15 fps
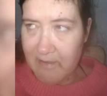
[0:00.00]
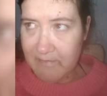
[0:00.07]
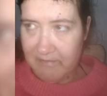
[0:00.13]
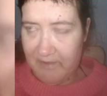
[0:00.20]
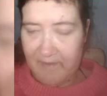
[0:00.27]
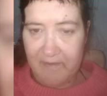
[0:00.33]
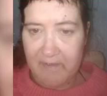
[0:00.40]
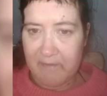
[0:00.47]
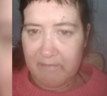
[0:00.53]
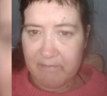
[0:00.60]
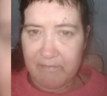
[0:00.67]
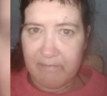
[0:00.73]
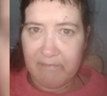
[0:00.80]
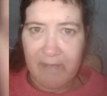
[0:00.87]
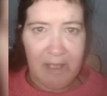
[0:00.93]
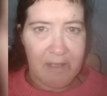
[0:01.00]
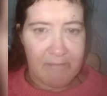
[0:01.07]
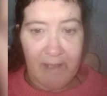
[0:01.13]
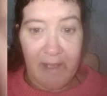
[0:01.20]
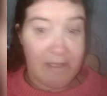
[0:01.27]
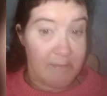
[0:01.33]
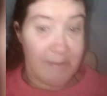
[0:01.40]
with her
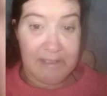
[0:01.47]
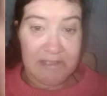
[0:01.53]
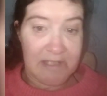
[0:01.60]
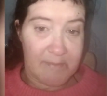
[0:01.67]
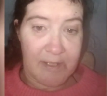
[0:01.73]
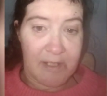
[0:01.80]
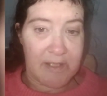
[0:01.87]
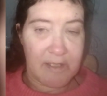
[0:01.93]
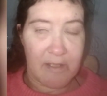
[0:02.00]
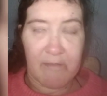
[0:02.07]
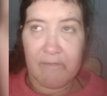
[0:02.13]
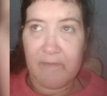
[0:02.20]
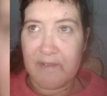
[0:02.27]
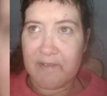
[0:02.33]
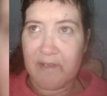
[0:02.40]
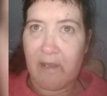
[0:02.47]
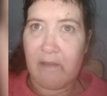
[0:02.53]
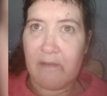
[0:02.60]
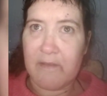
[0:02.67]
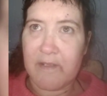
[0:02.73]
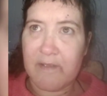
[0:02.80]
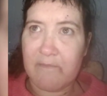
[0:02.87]
about the mental bit, you know, they
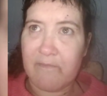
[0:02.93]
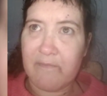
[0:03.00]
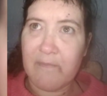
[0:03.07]
started